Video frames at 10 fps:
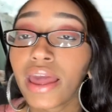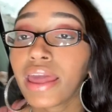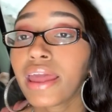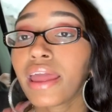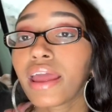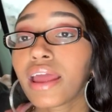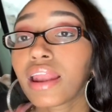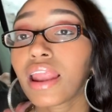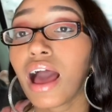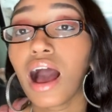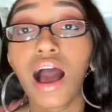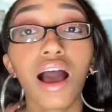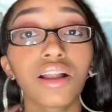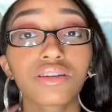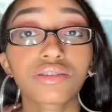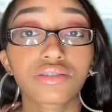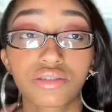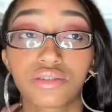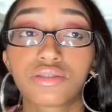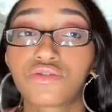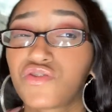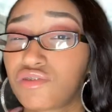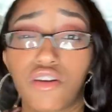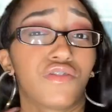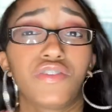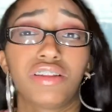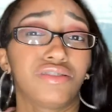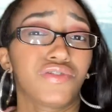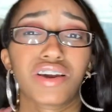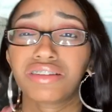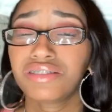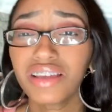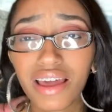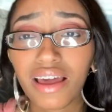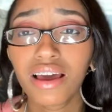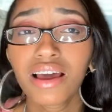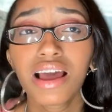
and i just start feeling fucking sick